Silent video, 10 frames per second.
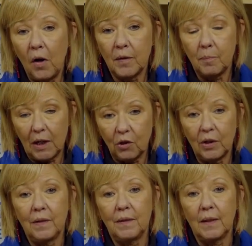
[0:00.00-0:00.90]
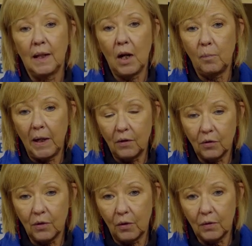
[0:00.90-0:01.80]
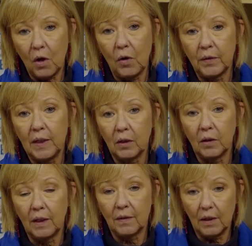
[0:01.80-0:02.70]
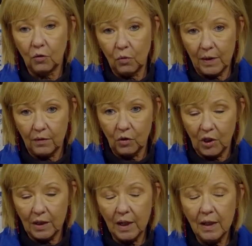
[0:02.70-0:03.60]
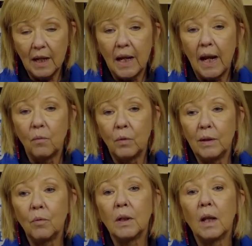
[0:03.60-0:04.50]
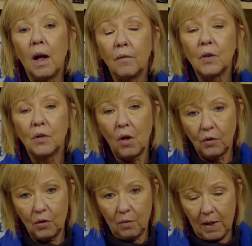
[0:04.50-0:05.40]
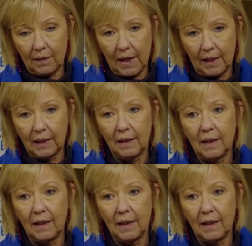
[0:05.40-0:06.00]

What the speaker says: call specialists that help answer those calls here in Central West Virginia, and we would love to talk to you about that.